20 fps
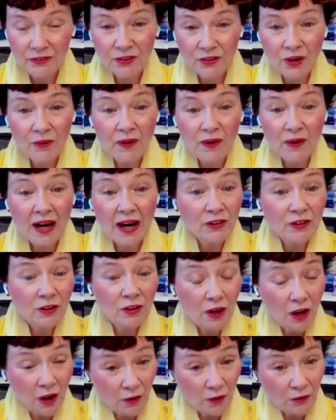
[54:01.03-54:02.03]
So I
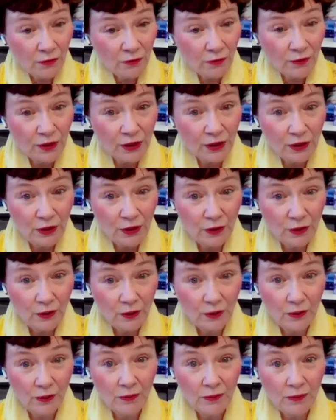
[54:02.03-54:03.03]
know for
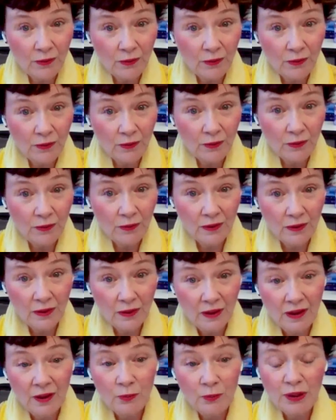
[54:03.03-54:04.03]
you,
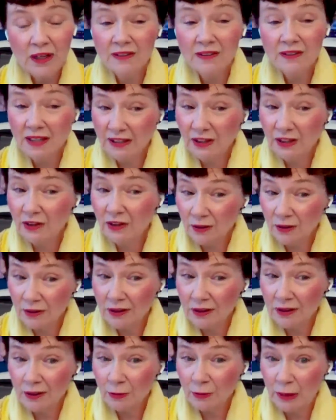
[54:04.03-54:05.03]
because I know
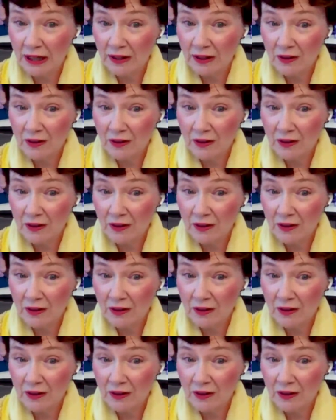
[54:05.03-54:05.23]
you're little